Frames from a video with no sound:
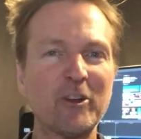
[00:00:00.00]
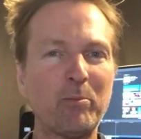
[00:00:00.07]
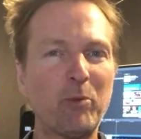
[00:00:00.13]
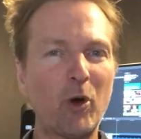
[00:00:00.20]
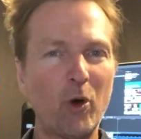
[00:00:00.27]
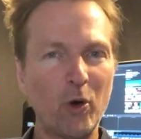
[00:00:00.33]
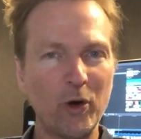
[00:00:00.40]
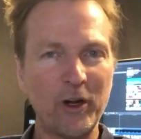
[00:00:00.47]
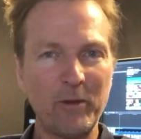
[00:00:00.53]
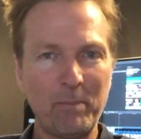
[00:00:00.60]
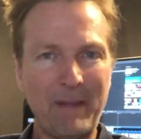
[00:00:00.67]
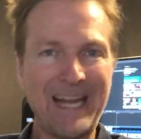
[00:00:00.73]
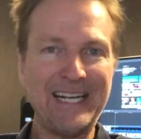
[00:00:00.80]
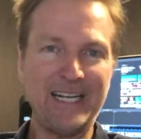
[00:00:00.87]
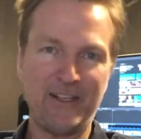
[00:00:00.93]
support,
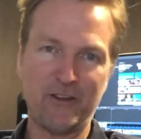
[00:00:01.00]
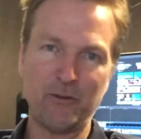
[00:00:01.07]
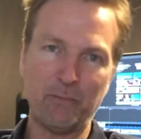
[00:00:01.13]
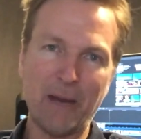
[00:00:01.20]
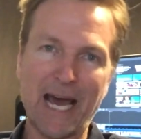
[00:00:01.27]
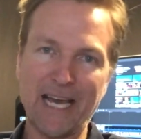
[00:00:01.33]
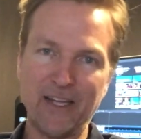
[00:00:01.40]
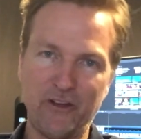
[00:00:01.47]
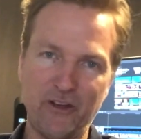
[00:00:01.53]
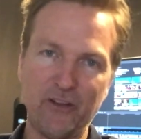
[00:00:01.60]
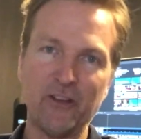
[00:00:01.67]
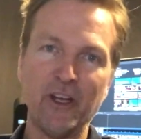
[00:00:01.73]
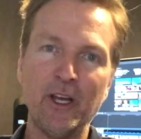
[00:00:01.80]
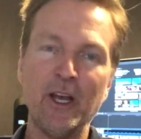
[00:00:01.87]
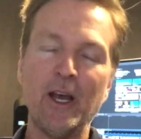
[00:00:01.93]
maintenance
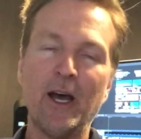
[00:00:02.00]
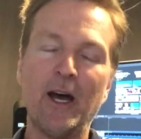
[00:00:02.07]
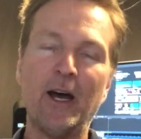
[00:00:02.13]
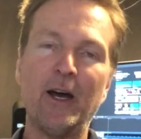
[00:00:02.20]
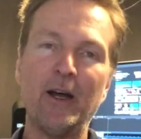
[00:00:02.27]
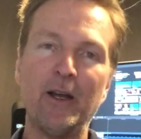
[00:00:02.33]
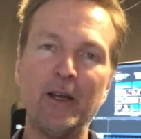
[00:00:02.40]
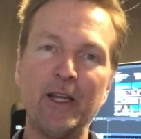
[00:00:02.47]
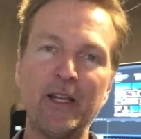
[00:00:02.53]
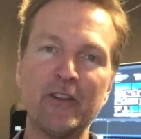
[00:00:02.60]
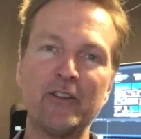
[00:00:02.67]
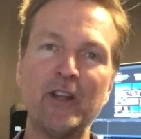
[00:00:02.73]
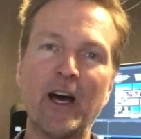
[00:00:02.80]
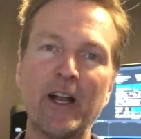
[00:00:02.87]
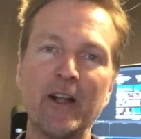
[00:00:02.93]
packages. It
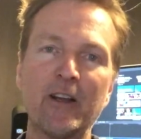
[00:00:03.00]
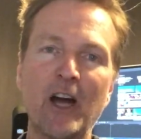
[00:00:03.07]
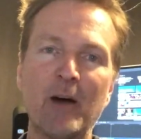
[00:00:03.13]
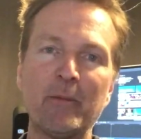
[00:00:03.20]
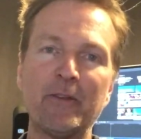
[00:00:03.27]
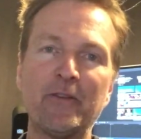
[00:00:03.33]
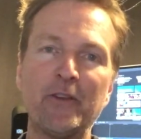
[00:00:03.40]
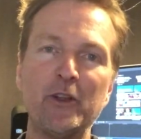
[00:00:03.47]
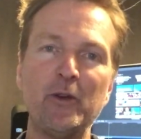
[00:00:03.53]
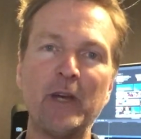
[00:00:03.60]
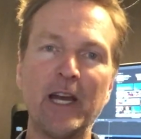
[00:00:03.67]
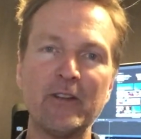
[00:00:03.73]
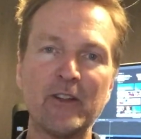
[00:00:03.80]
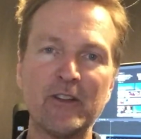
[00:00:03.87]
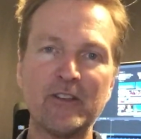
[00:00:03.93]
is not uncommon for you
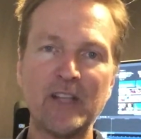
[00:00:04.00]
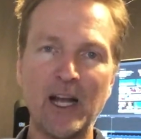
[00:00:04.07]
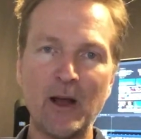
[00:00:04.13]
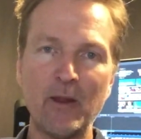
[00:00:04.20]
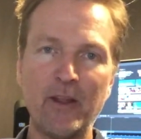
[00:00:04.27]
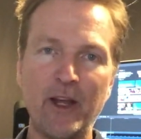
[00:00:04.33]
guys to sell